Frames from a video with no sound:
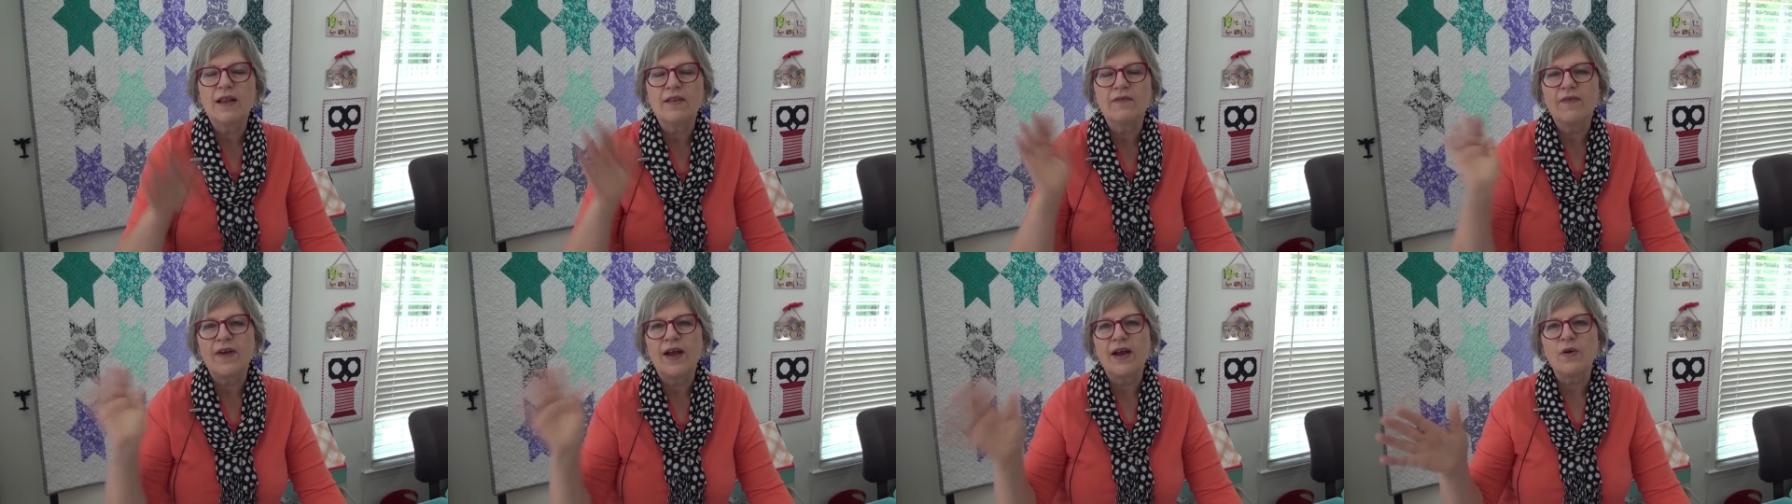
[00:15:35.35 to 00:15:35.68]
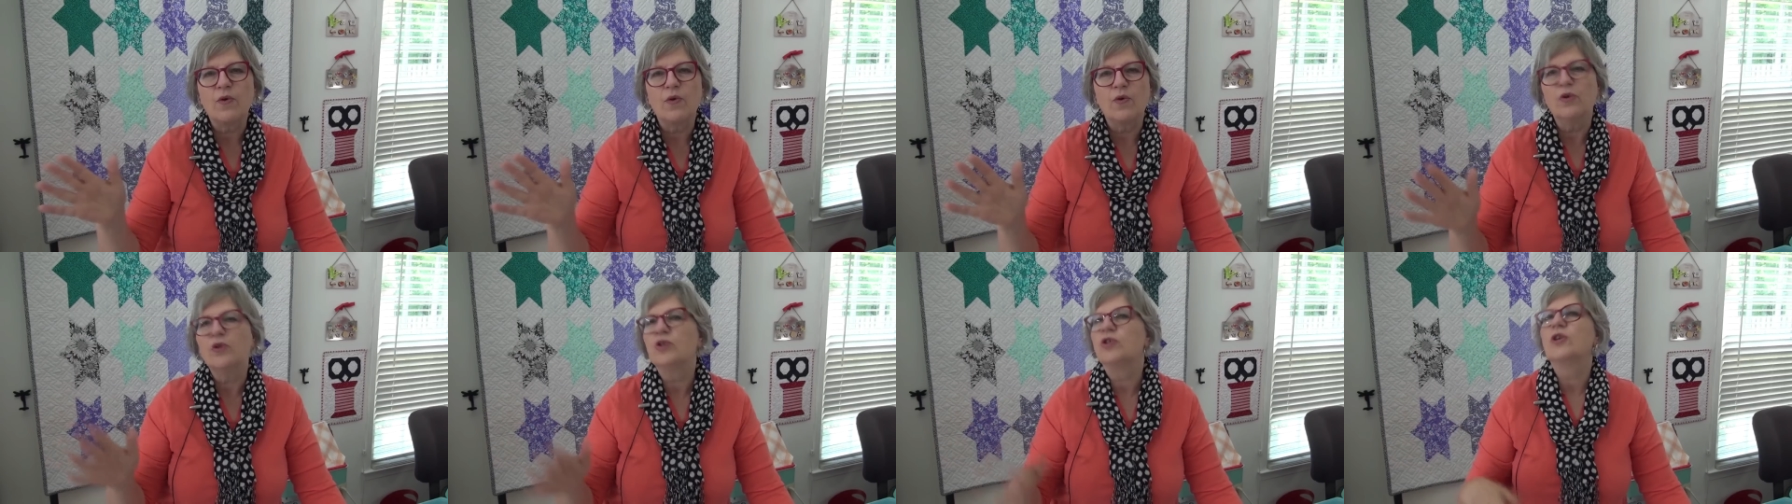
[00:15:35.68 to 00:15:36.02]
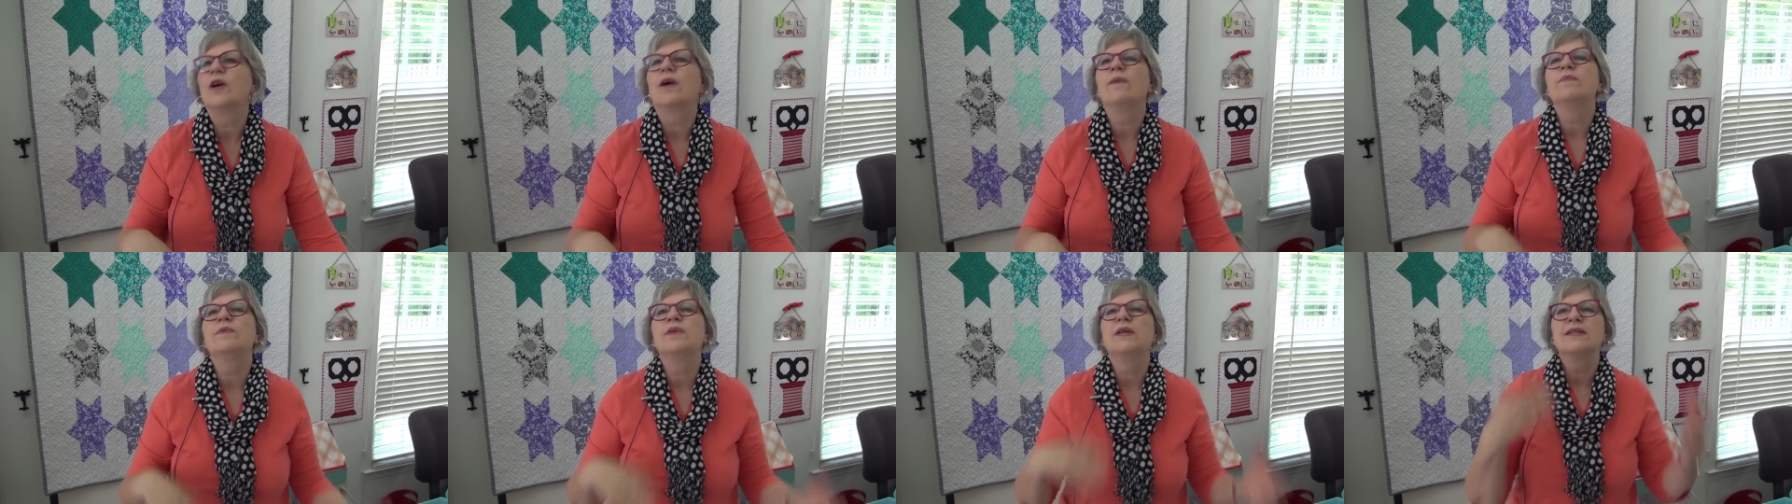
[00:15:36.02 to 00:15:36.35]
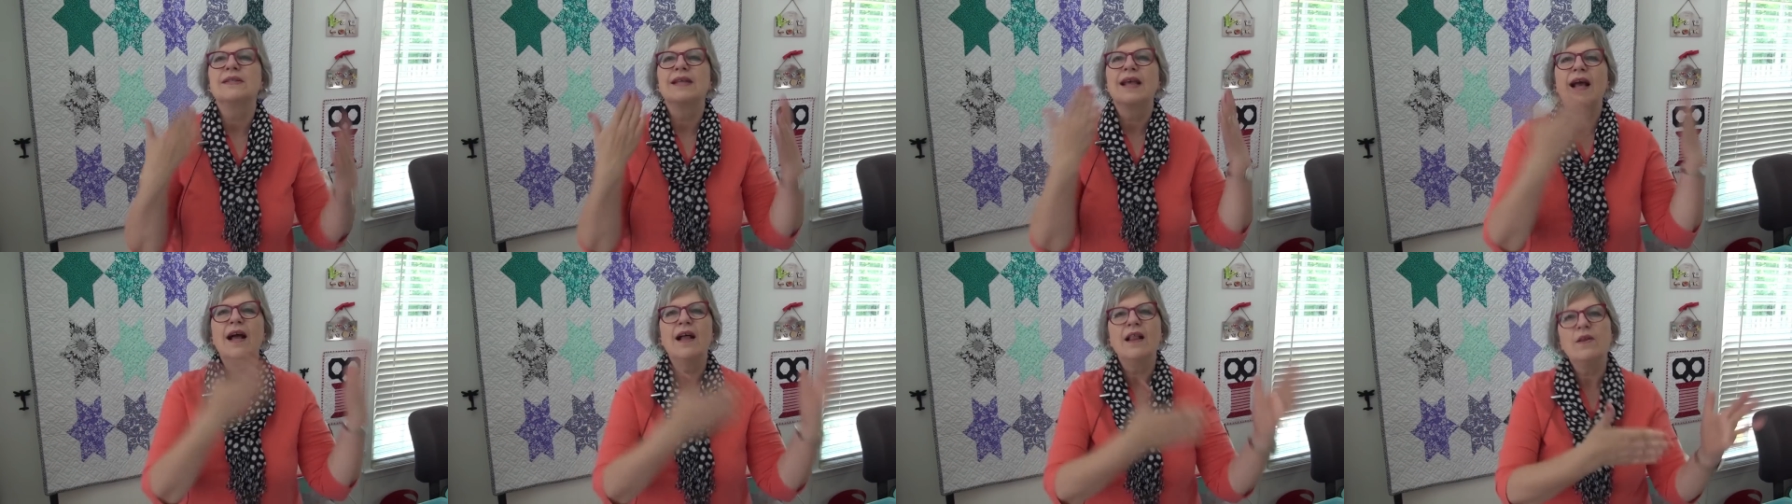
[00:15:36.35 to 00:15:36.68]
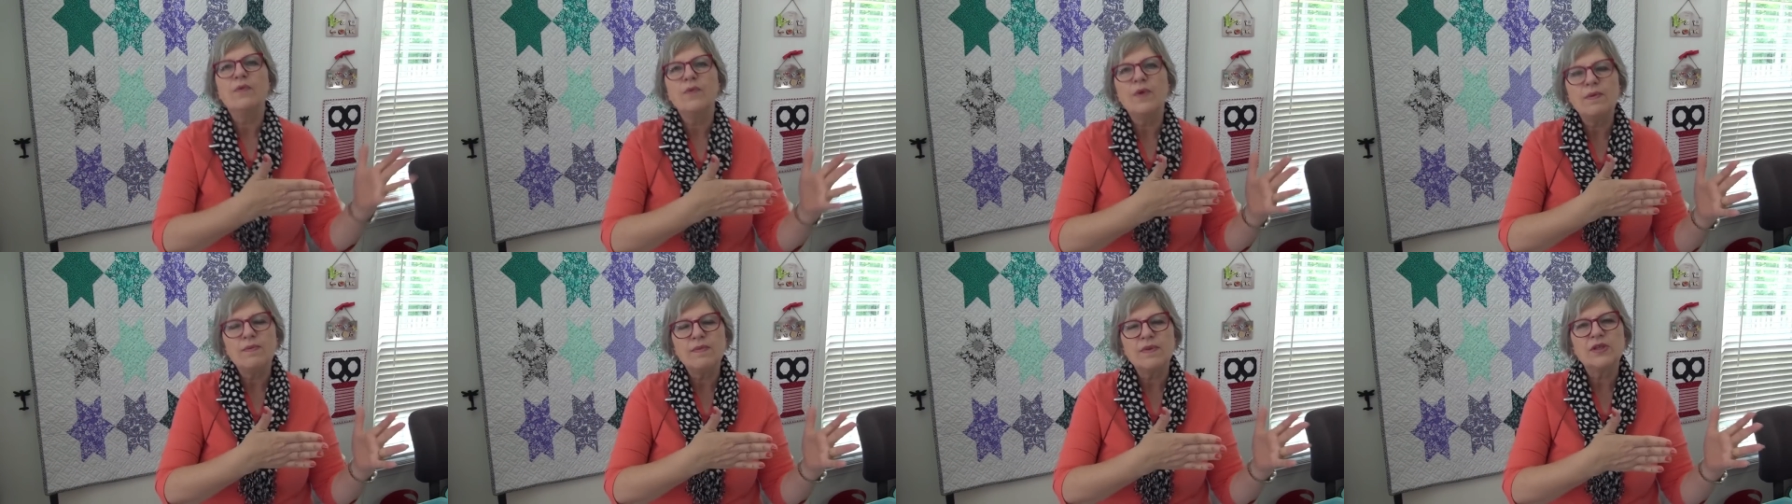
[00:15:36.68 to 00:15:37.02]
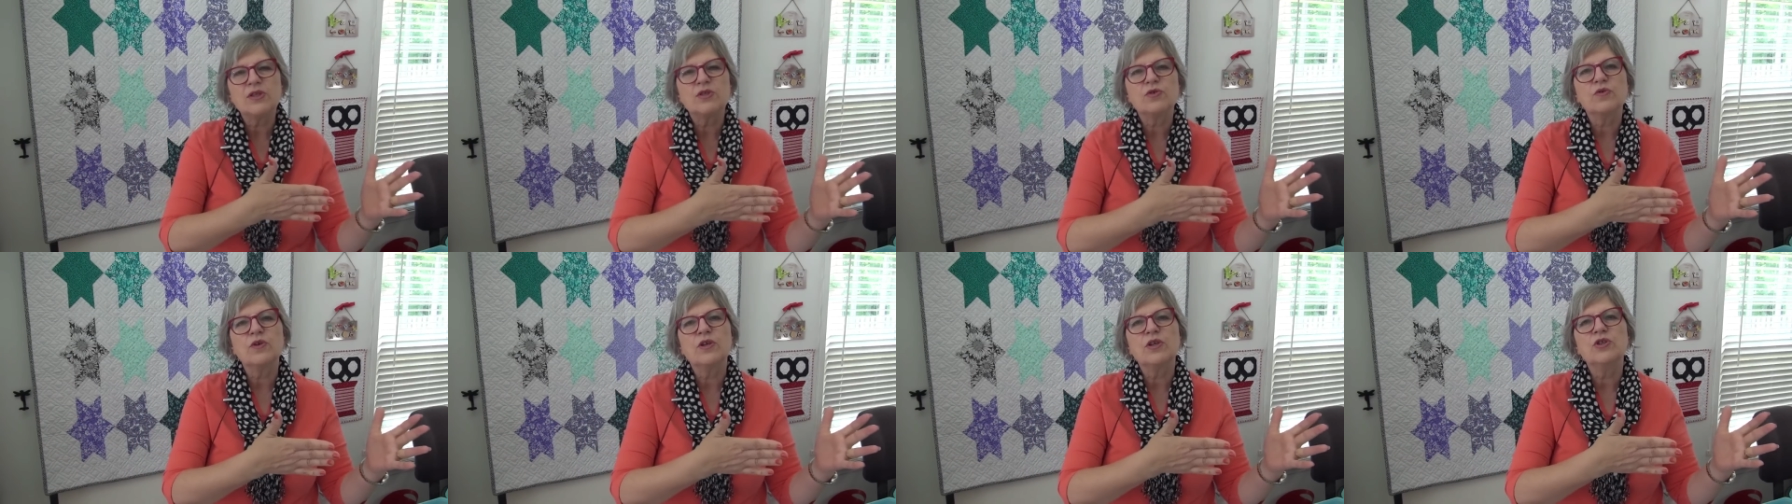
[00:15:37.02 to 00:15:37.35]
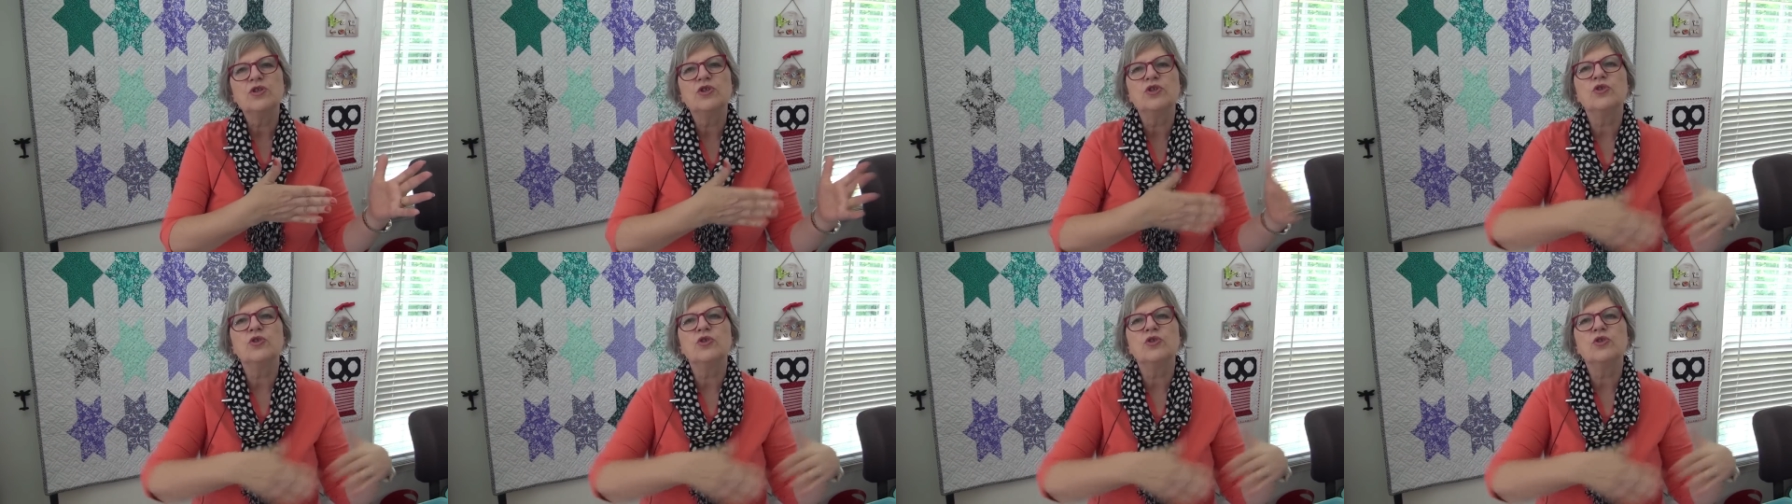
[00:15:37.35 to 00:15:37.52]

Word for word: The Fat Quarter Shop does a Halloween mystery in